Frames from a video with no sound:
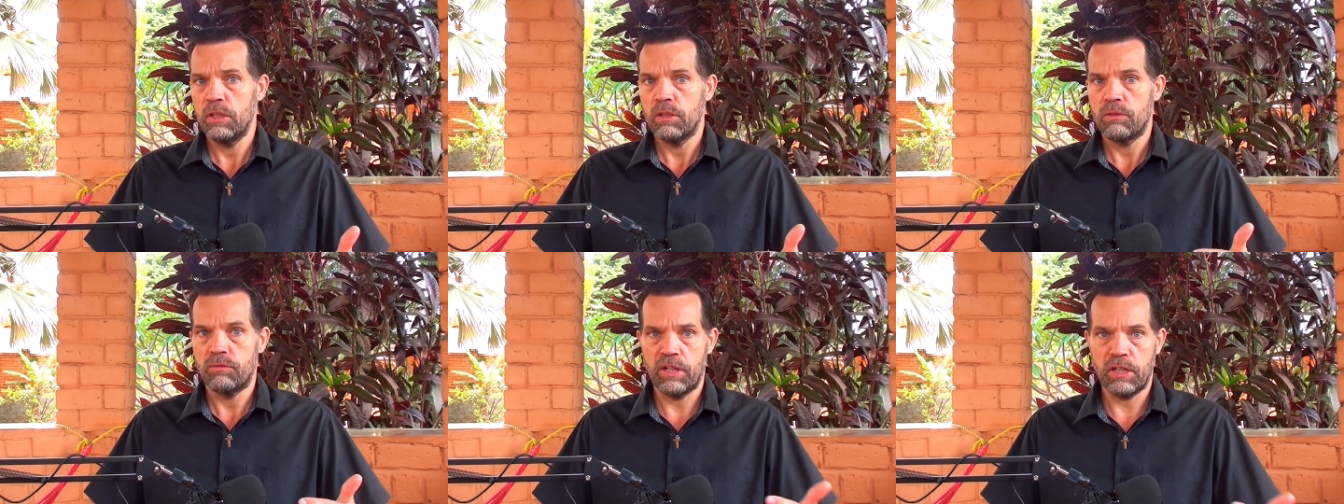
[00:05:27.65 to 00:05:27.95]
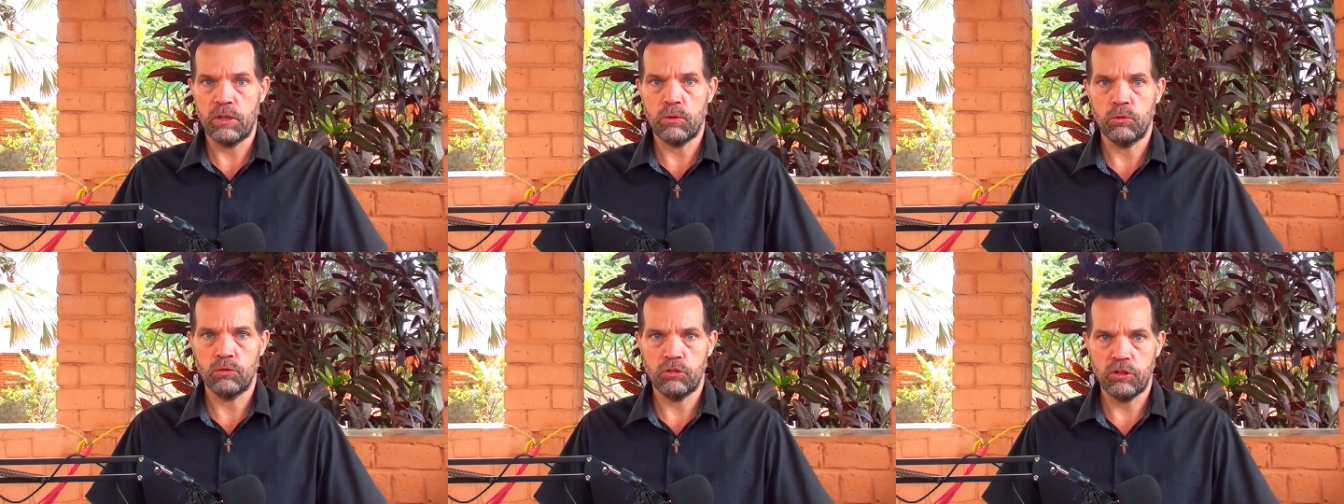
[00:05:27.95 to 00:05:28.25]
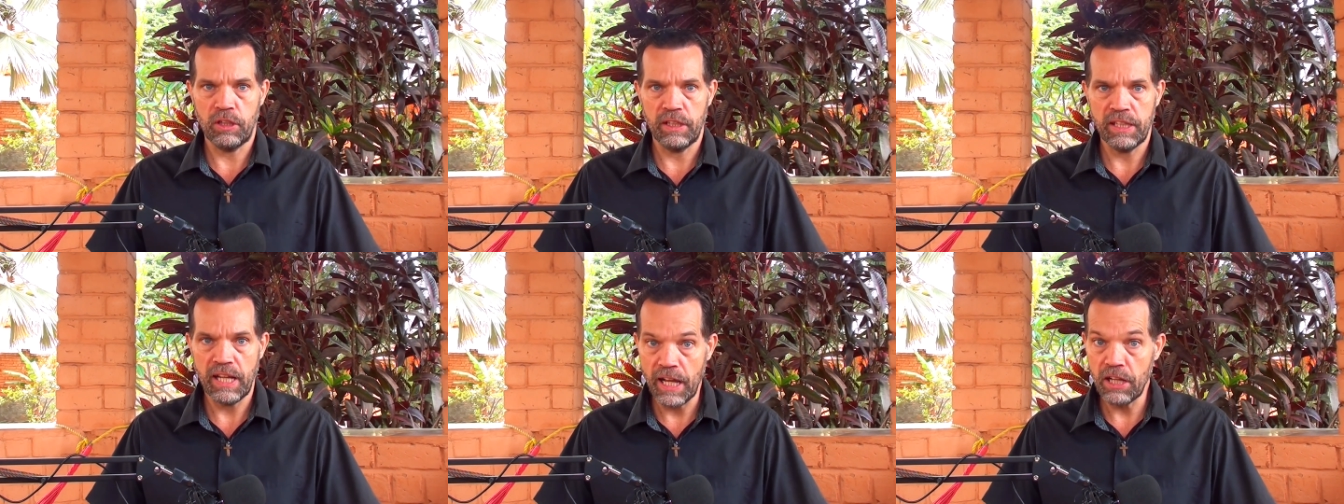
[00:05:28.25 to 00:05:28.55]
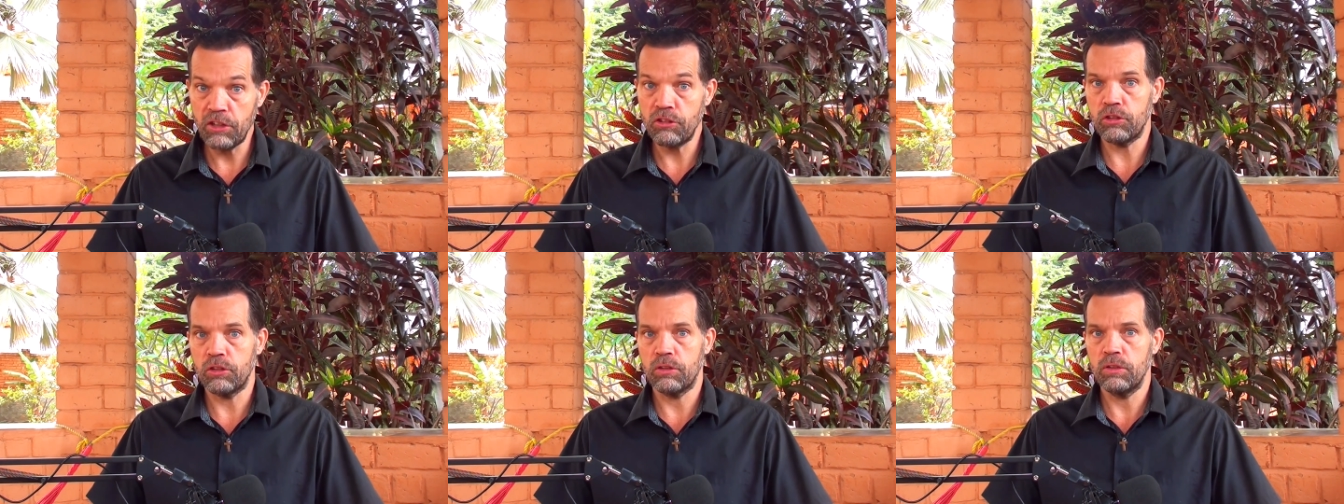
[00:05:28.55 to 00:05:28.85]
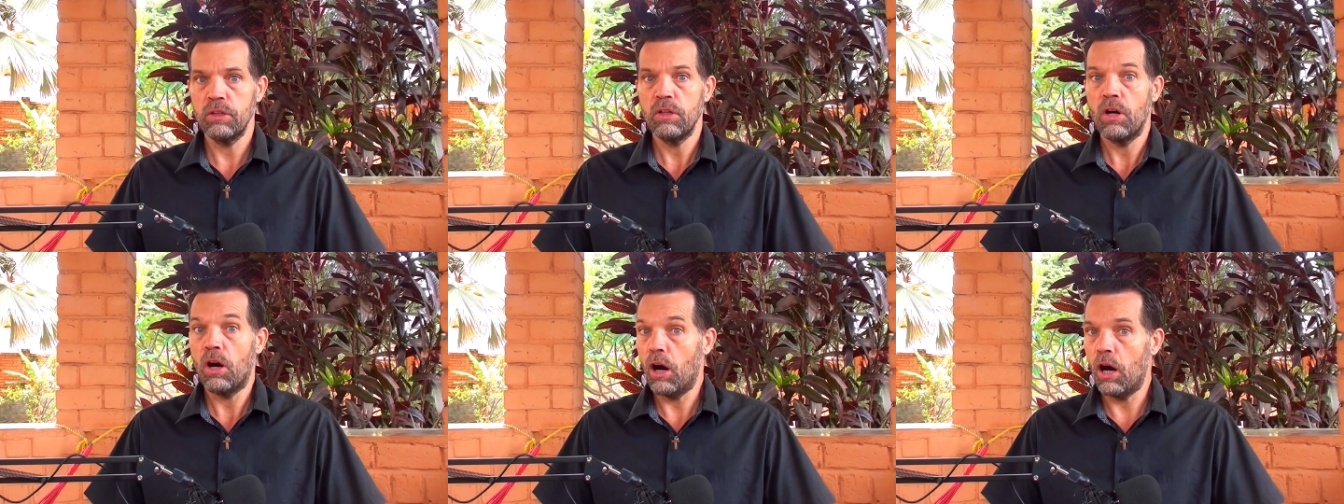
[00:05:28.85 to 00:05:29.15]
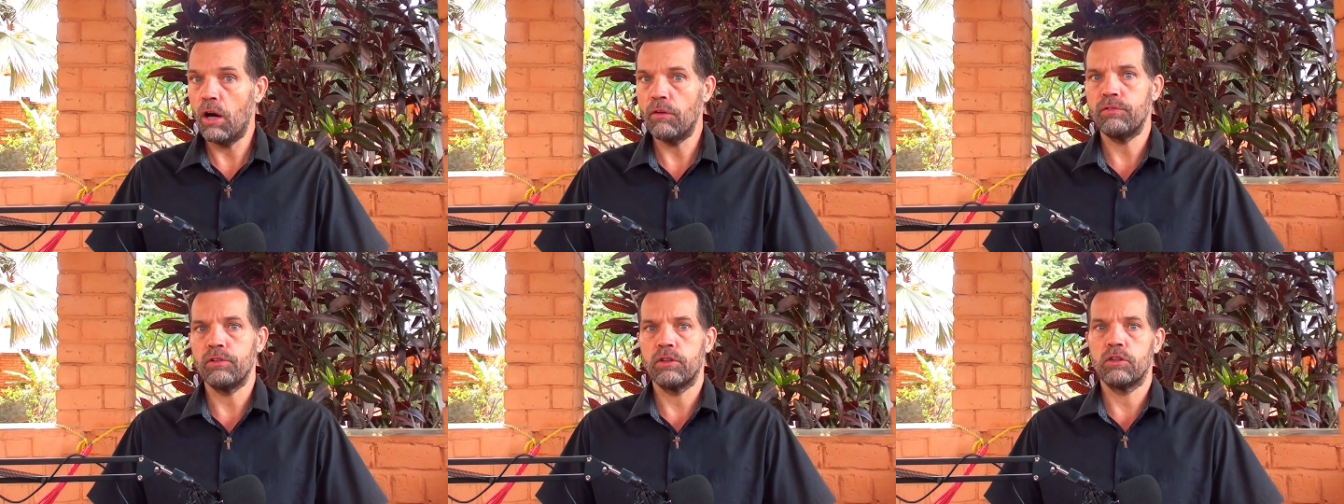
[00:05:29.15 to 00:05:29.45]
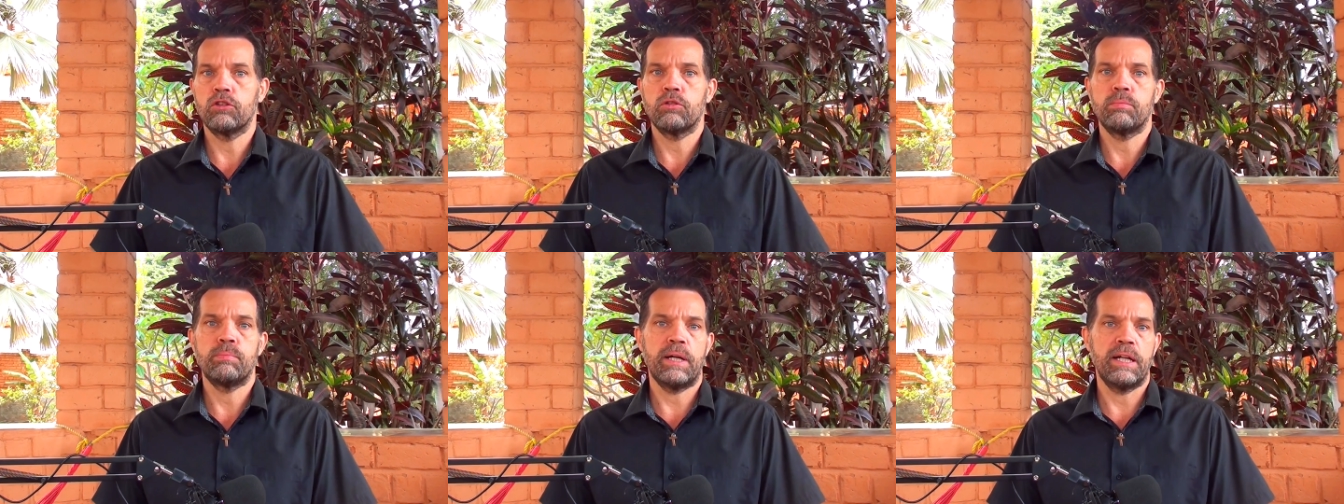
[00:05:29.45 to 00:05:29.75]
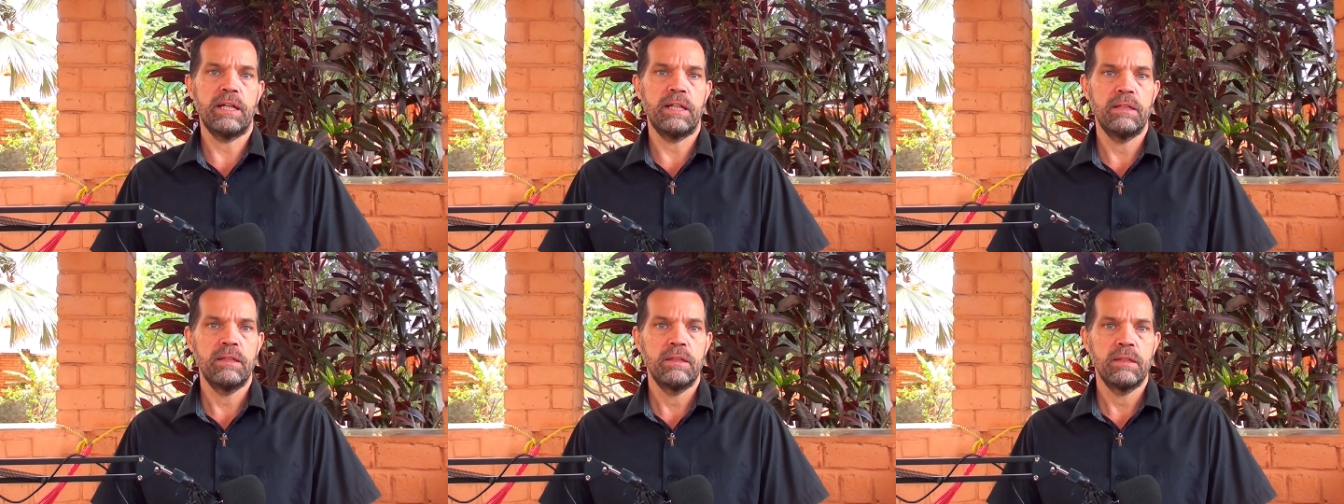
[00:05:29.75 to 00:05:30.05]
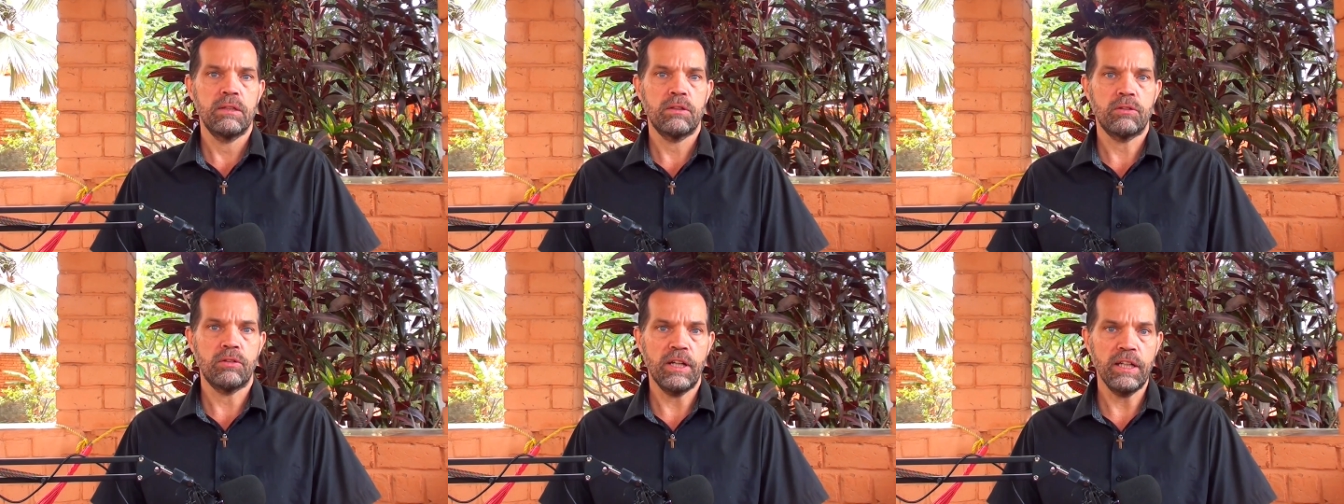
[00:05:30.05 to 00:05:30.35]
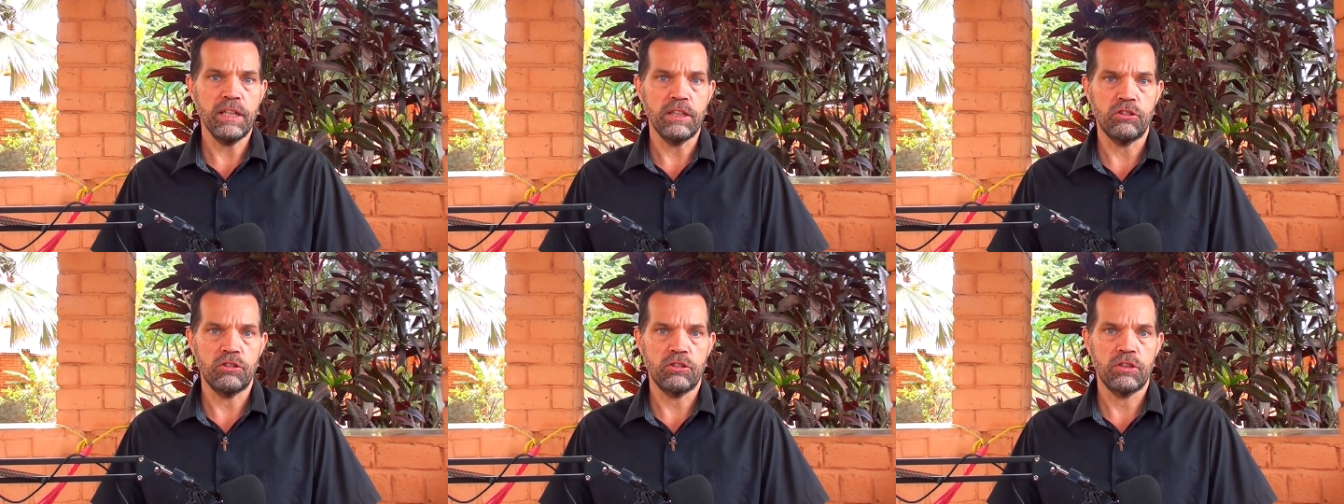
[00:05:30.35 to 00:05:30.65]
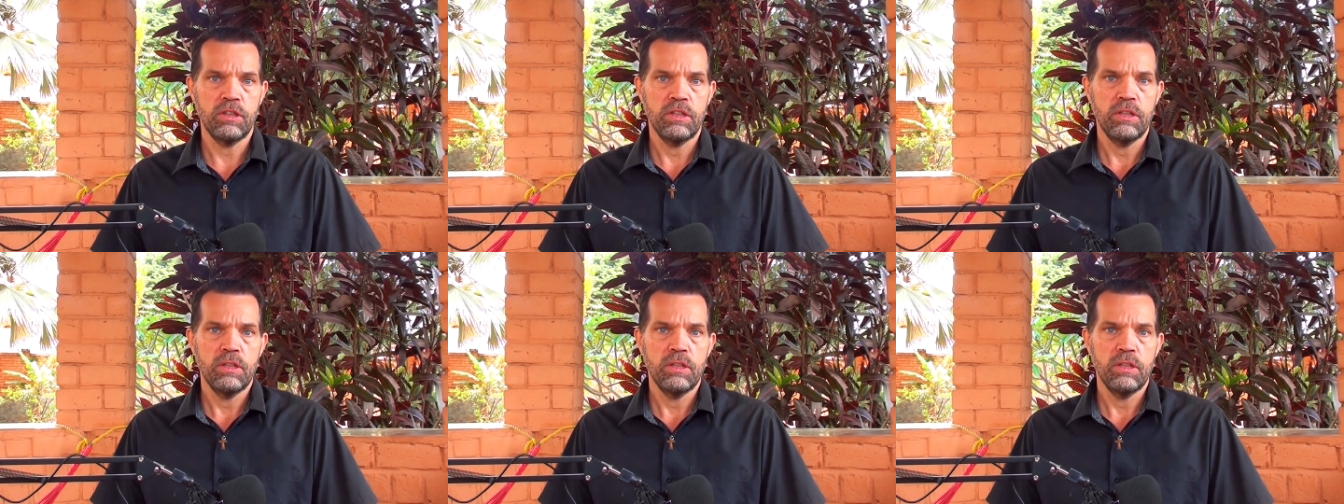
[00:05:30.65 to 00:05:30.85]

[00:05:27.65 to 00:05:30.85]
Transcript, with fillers: reconciliation offered by Christ,